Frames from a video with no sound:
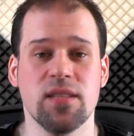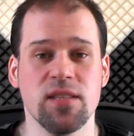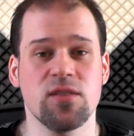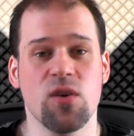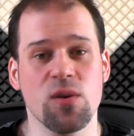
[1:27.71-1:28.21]

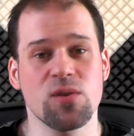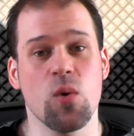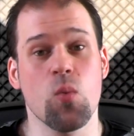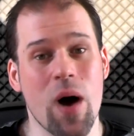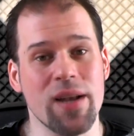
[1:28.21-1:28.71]
This is
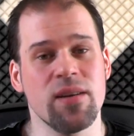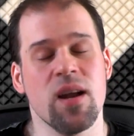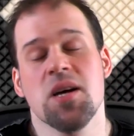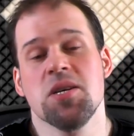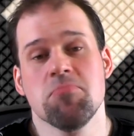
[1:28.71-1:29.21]
also
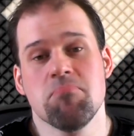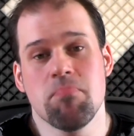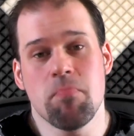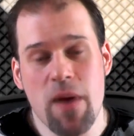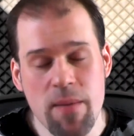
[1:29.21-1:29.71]
one
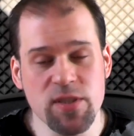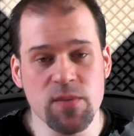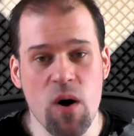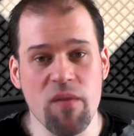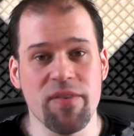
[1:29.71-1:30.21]
maybe
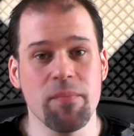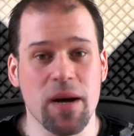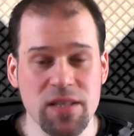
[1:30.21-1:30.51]
small thing,